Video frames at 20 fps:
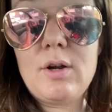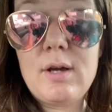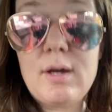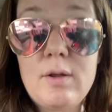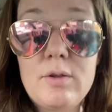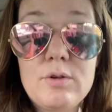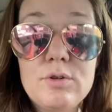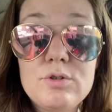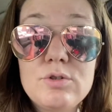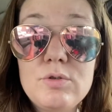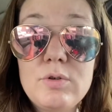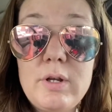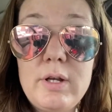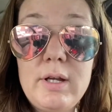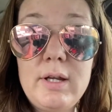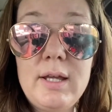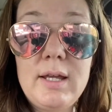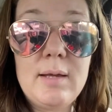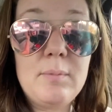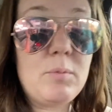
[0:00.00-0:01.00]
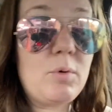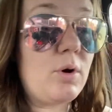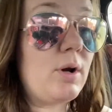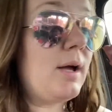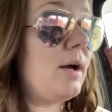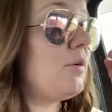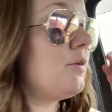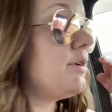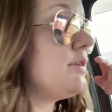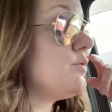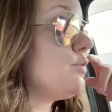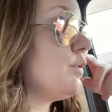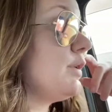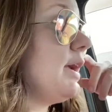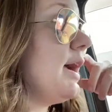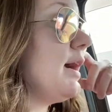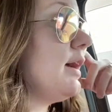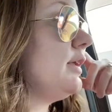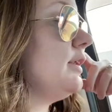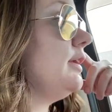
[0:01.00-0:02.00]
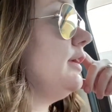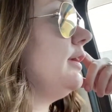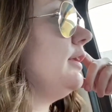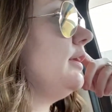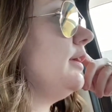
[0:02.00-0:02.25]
how they're treating him or how he's reacting to